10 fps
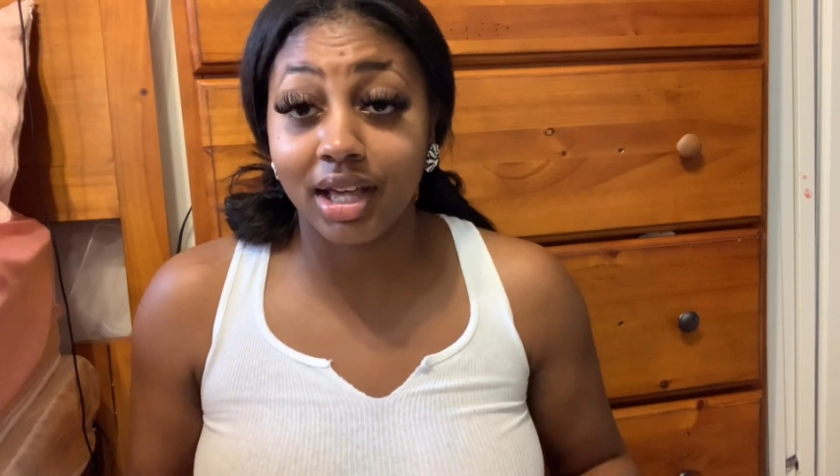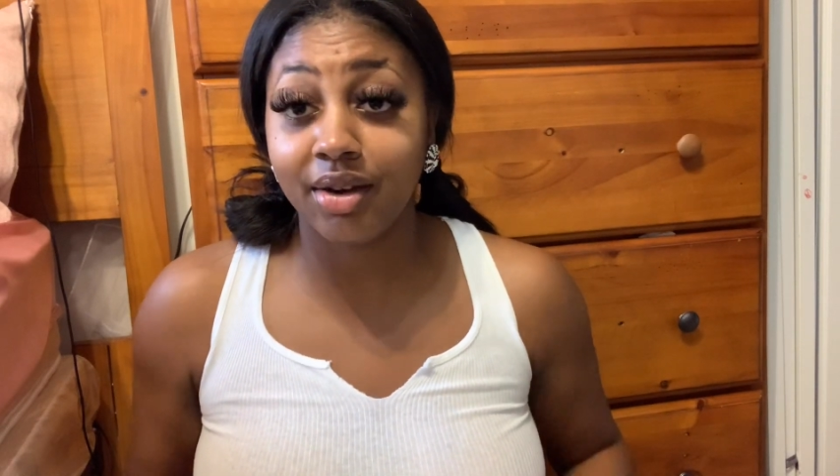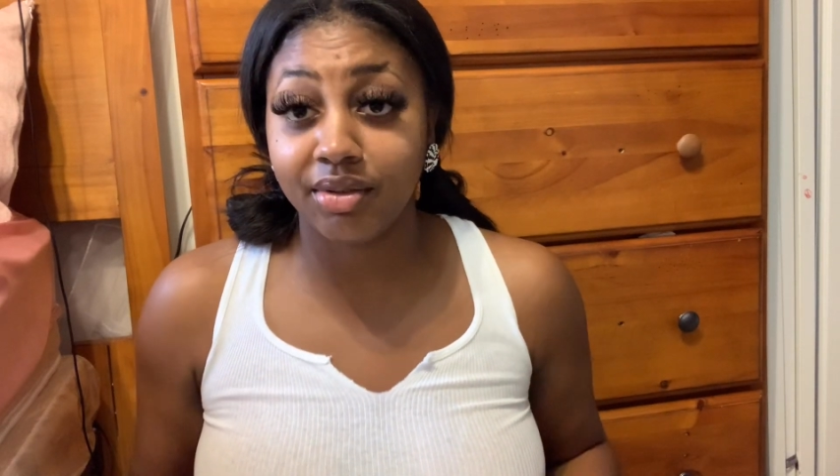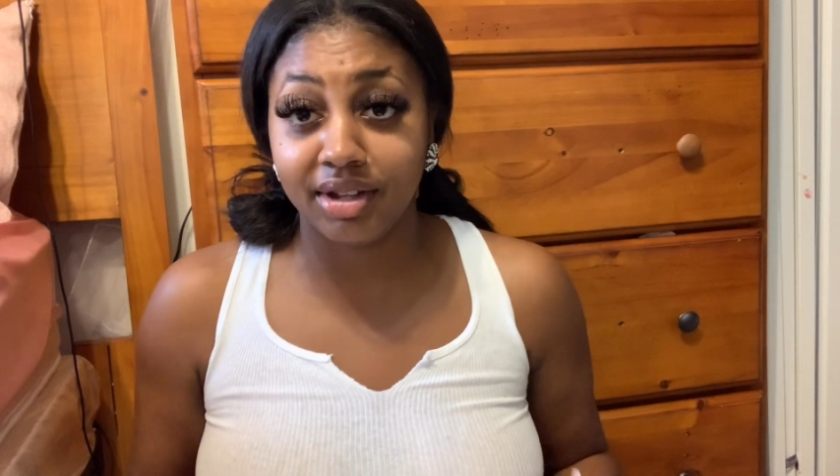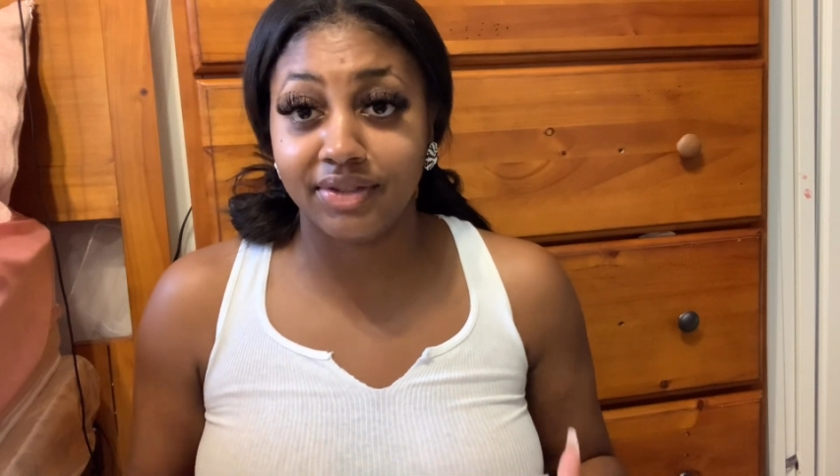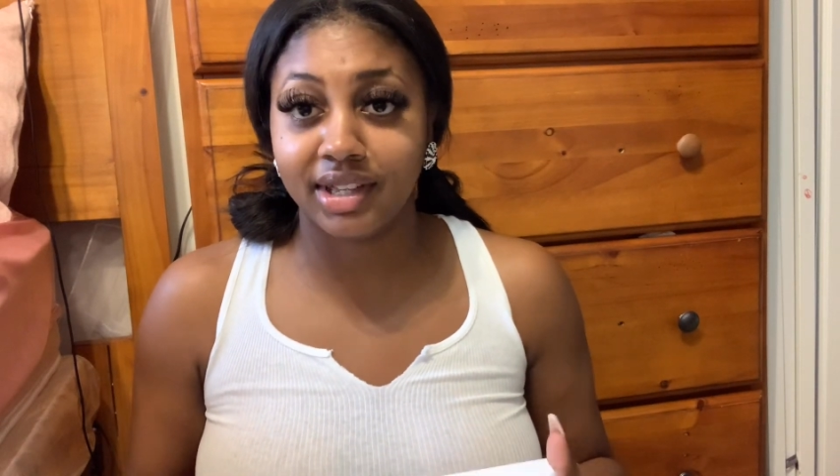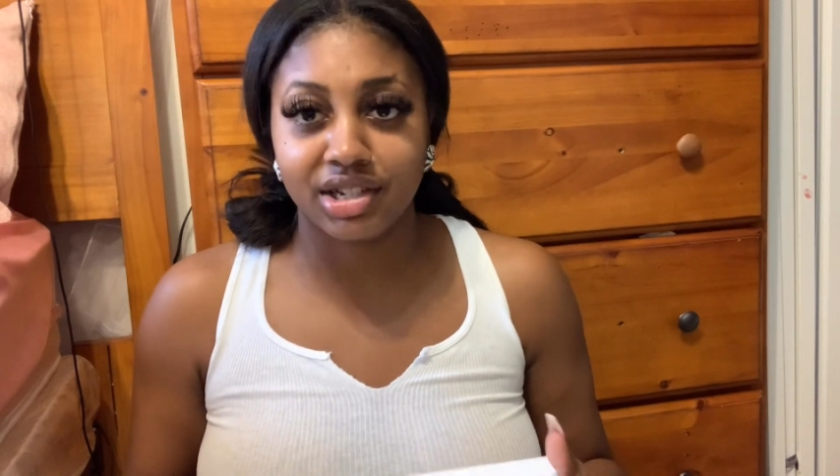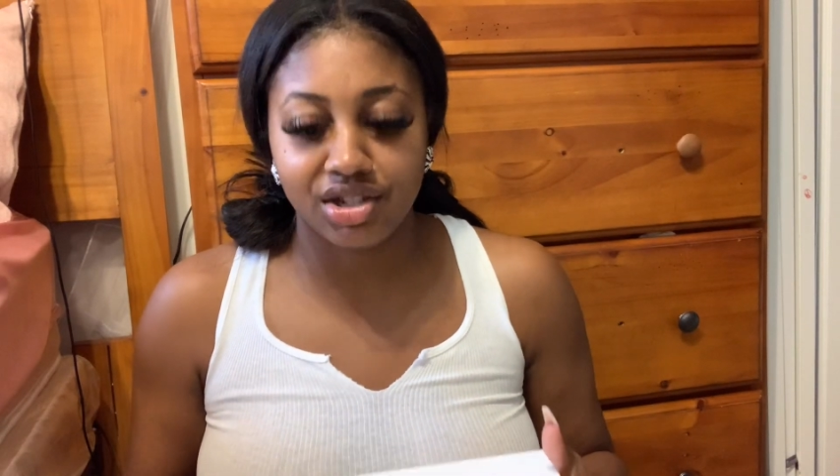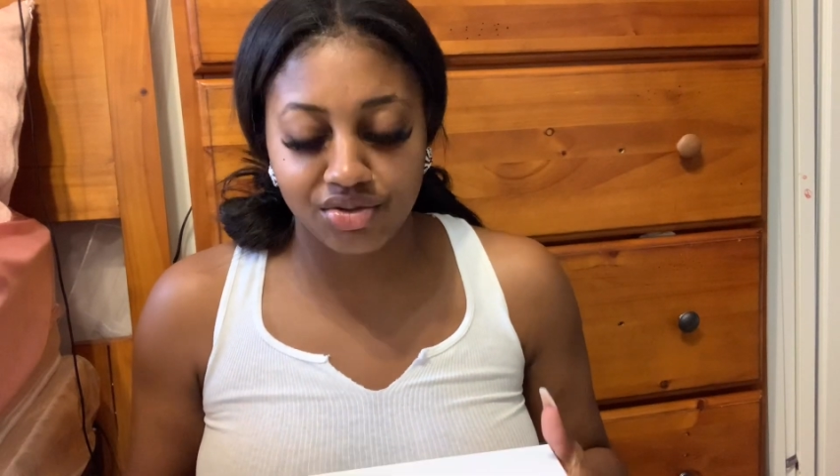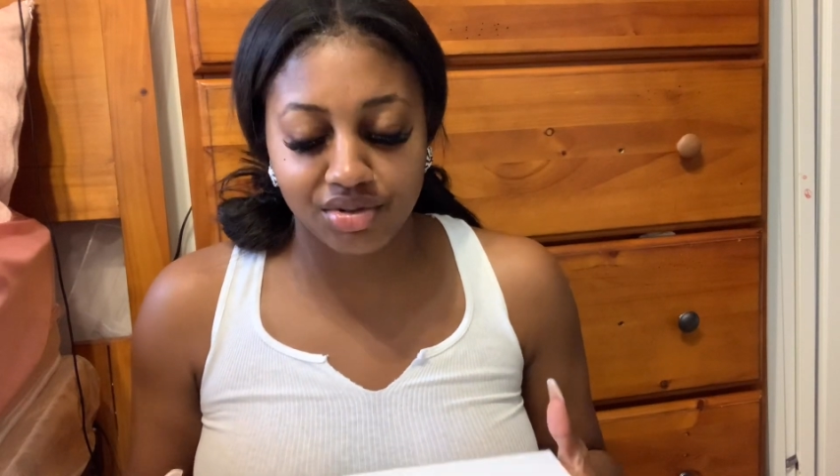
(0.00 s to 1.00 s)
I don't even think
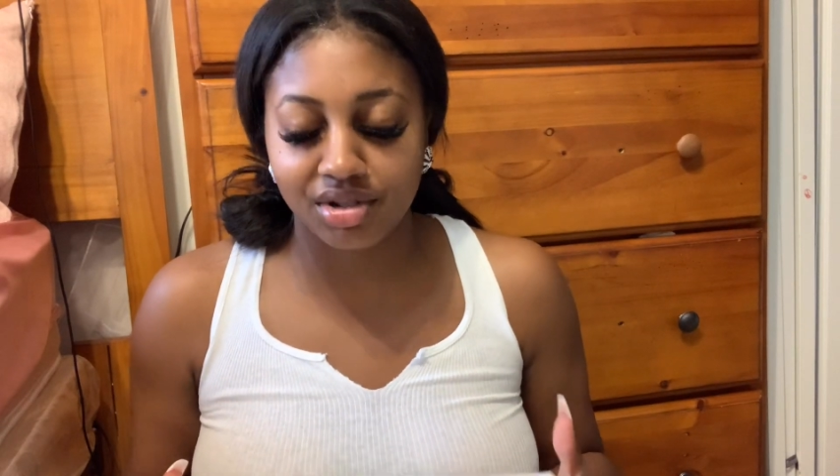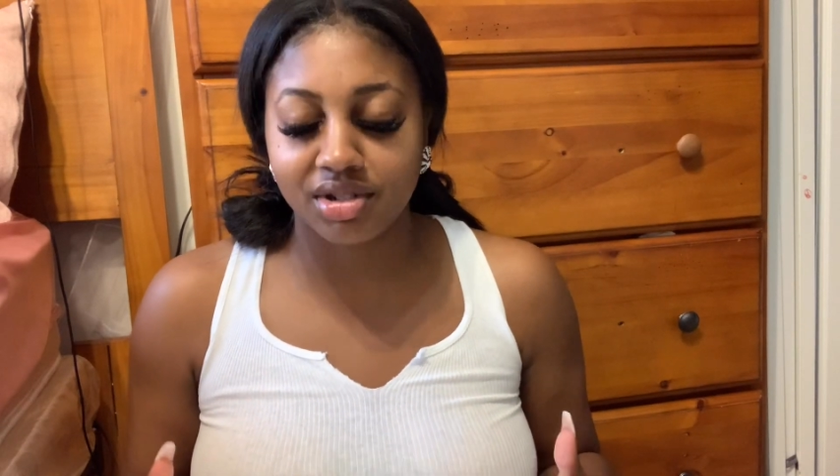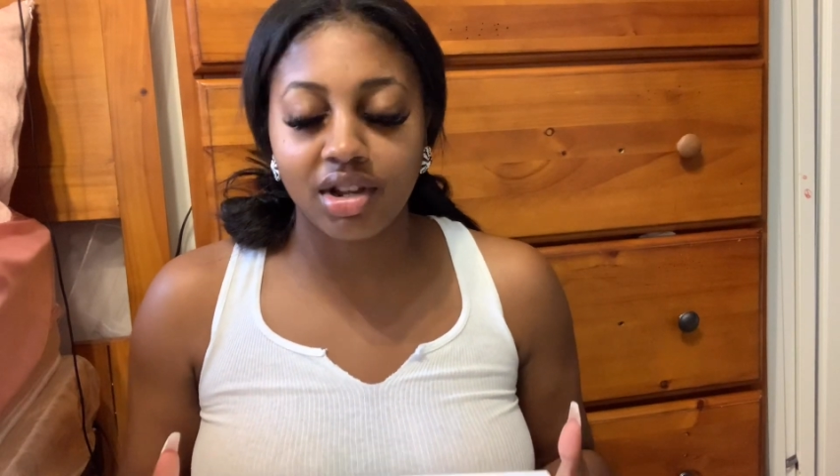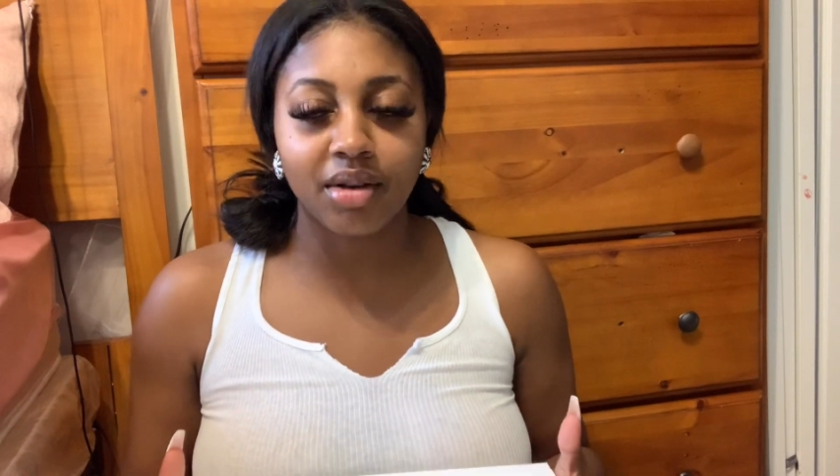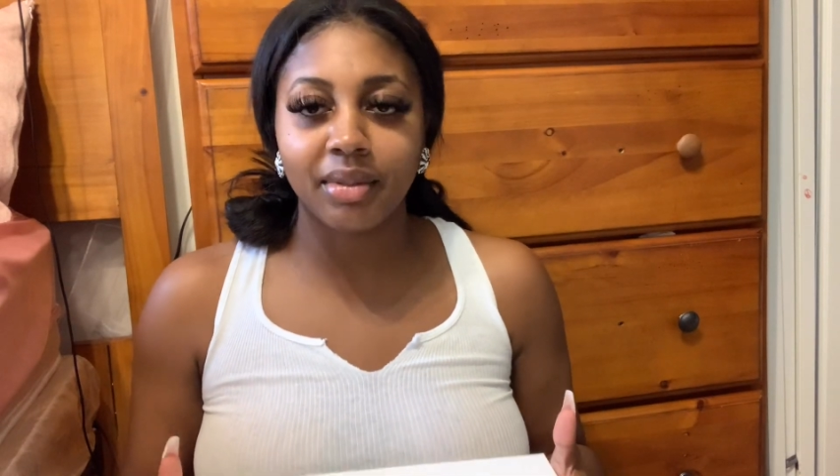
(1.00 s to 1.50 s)
she knew what she was talking